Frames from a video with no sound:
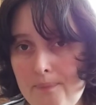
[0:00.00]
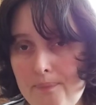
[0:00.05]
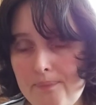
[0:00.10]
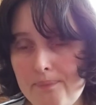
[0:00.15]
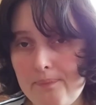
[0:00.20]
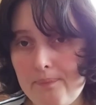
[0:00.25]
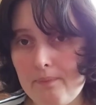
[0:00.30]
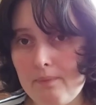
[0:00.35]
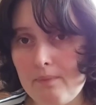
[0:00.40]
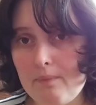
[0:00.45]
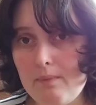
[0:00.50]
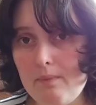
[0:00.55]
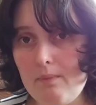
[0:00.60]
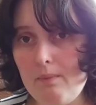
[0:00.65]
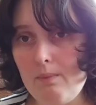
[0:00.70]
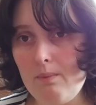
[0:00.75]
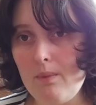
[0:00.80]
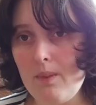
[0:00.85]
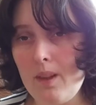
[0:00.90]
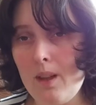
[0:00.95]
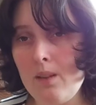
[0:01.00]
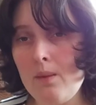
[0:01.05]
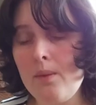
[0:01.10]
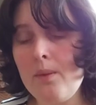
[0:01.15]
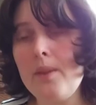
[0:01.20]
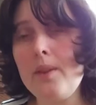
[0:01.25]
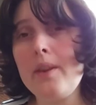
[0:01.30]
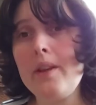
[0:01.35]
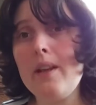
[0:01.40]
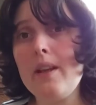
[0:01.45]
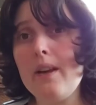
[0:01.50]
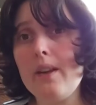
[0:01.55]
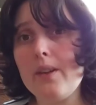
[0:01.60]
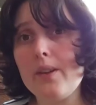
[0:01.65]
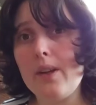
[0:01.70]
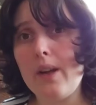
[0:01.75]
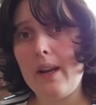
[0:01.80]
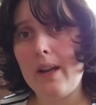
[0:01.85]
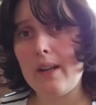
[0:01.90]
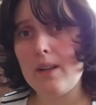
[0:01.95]
the other androids
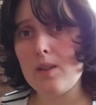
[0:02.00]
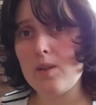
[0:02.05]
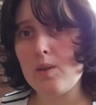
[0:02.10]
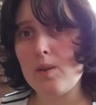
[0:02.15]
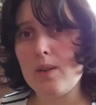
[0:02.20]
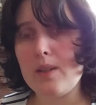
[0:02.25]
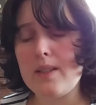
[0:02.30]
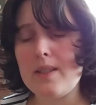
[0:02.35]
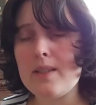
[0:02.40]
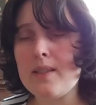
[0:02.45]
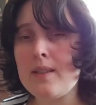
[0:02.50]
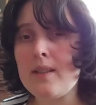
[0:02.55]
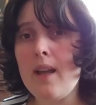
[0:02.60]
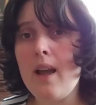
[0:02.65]
and how